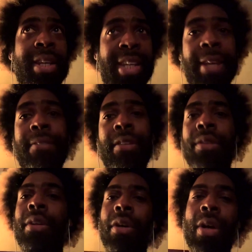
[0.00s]
gift.
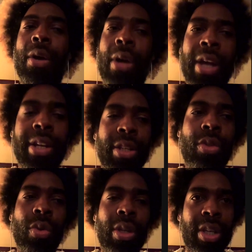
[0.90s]
I need
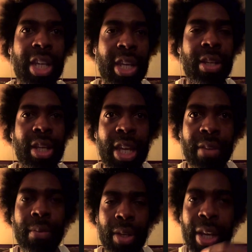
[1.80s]
to
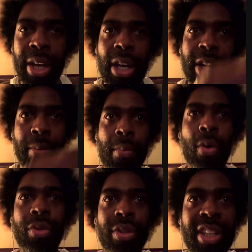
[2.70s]
get a little
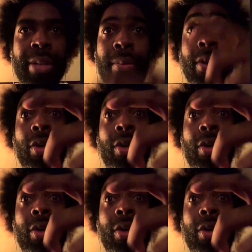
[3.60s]
more deep in